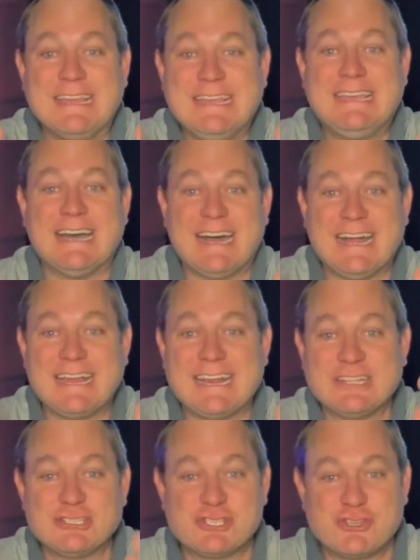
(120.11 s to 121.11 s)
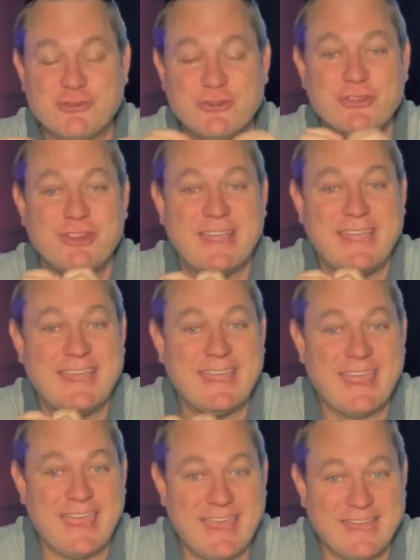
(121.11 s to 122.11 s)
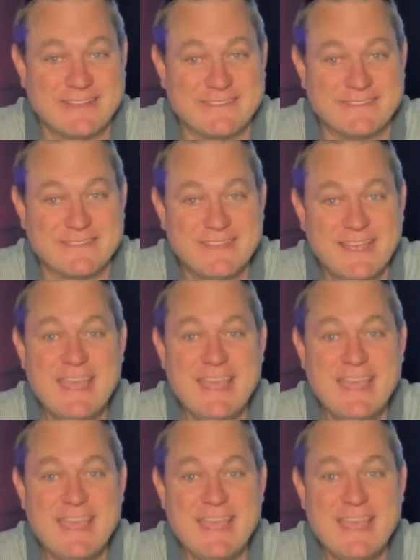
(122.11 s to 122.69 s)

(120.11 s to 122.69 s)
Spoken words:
God truly is.